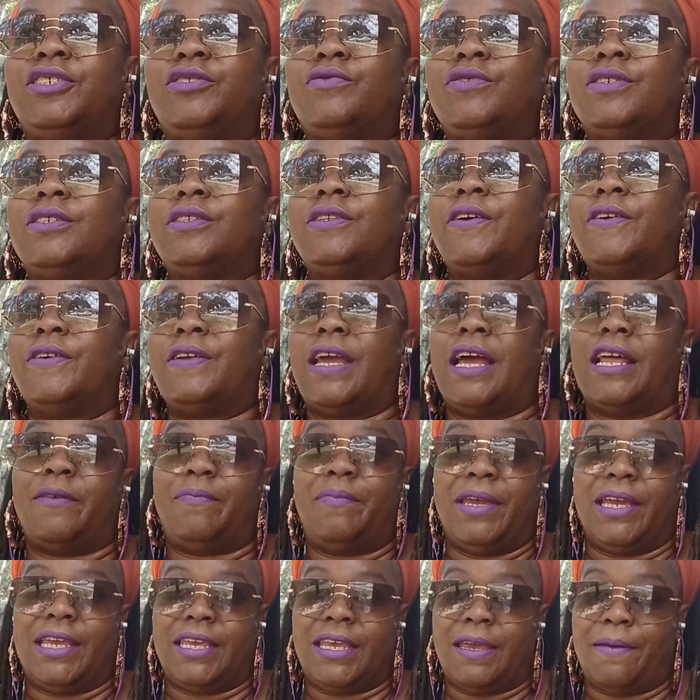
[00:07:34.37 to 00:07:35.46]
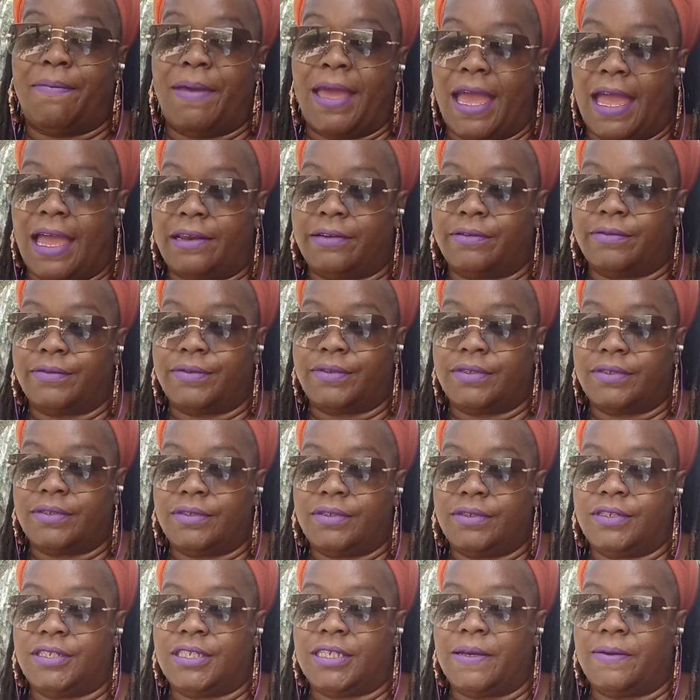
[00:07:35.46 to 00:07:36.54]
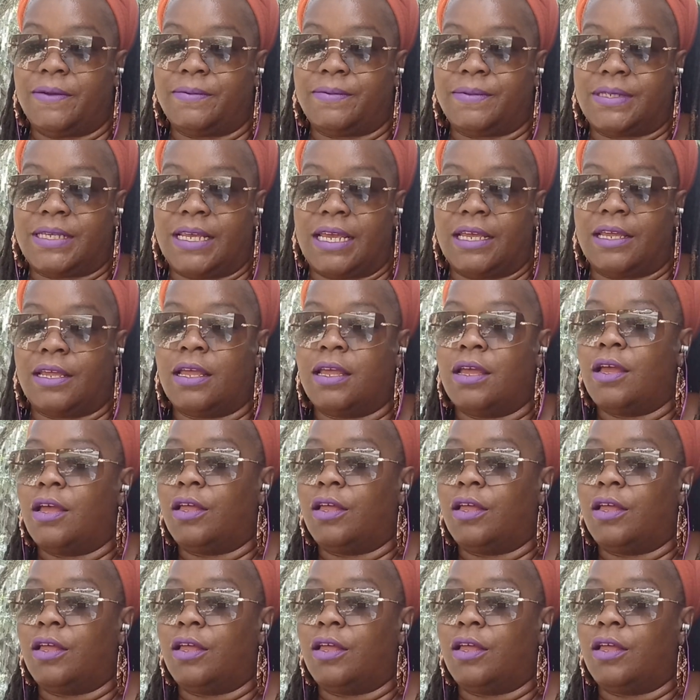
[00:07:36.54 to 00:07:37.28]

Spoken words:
you can learn how to pick your battles. You see what I'm saying?